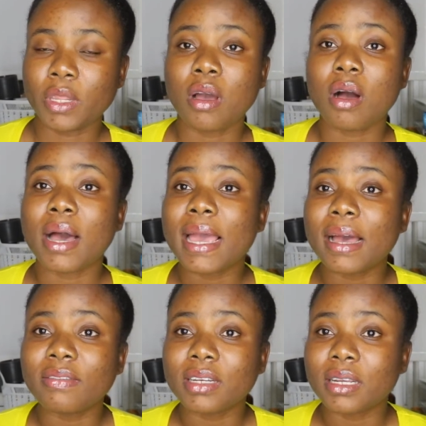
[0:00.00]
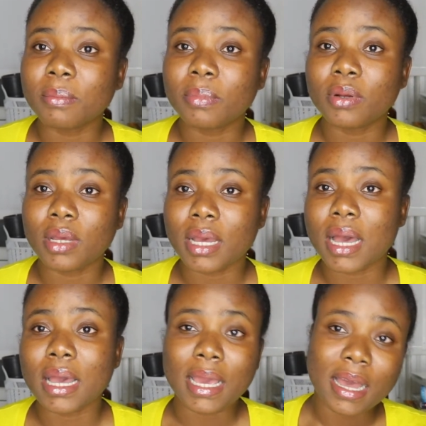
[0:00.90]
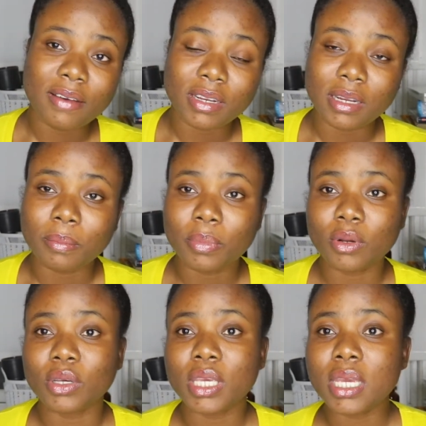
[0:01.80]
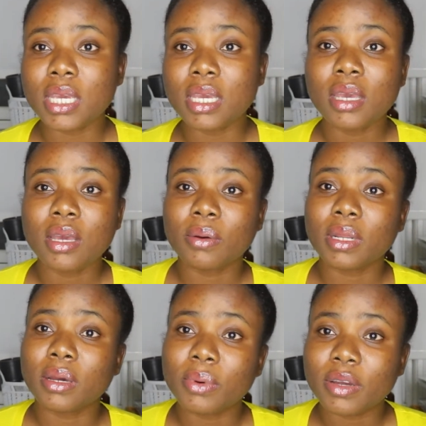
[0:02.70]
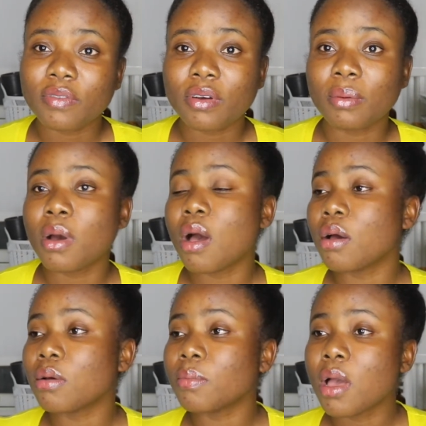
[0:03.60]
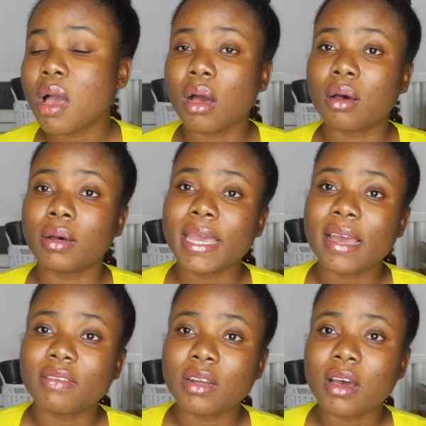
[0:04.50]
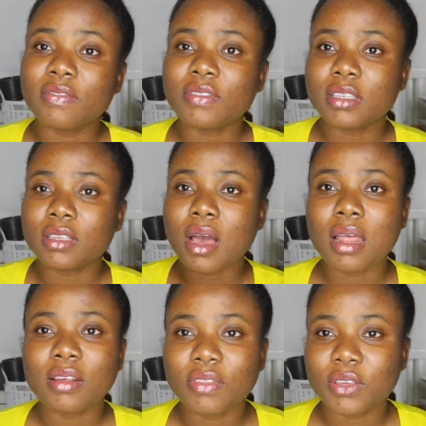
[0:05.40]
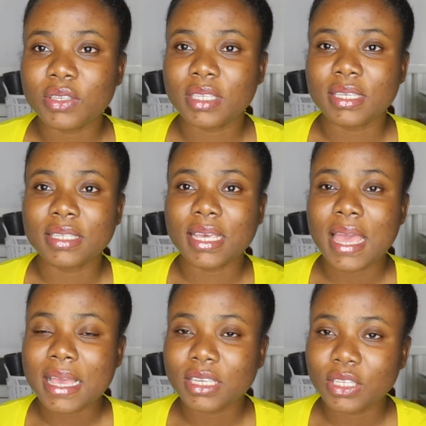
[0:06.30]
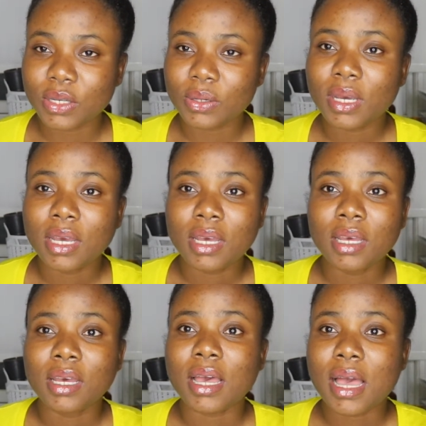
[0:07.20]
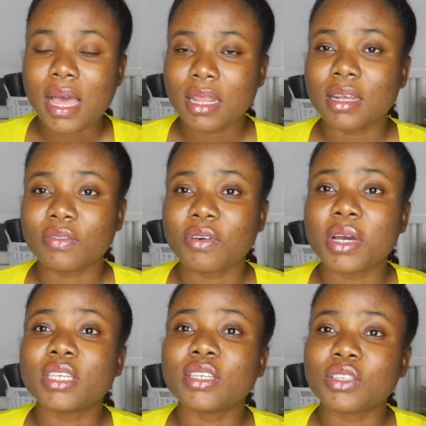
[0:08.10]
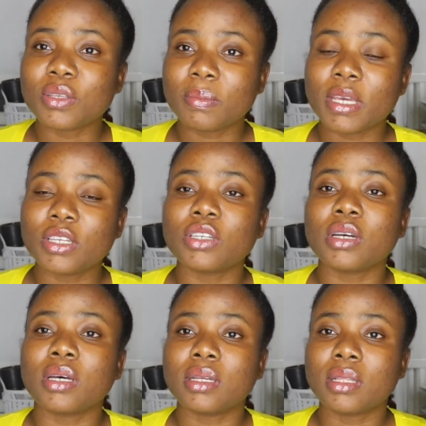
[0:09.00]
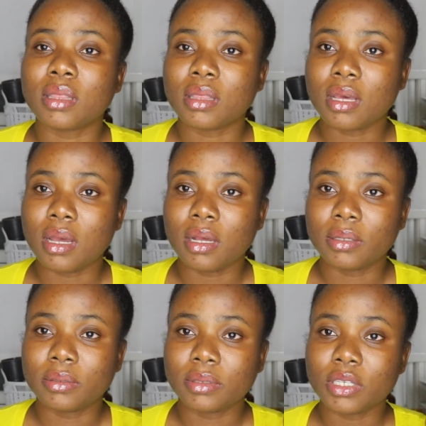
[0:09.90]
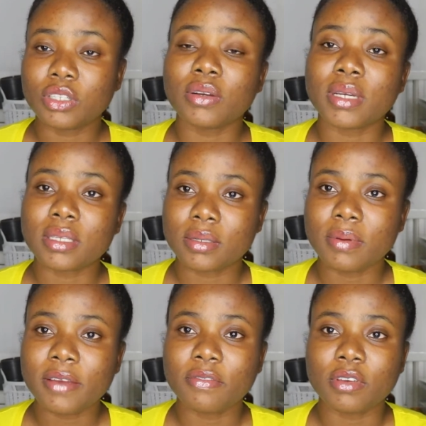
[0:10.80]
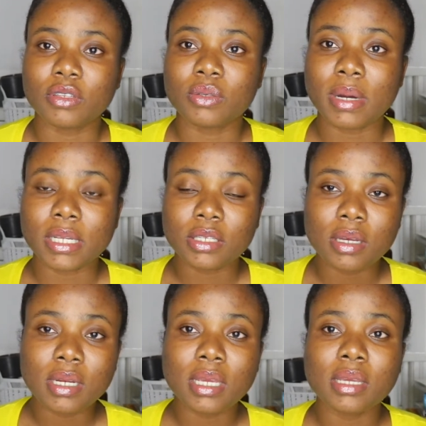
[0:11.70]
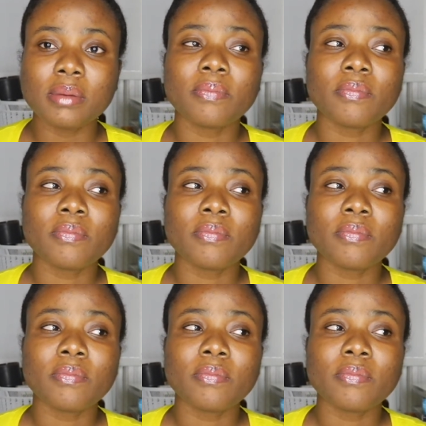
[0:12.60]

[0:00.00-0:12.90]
I have an employee, whether I work from home or I have an office. All of those things, they ask you a lot of questions to make sure the insurance is right for you. So I told him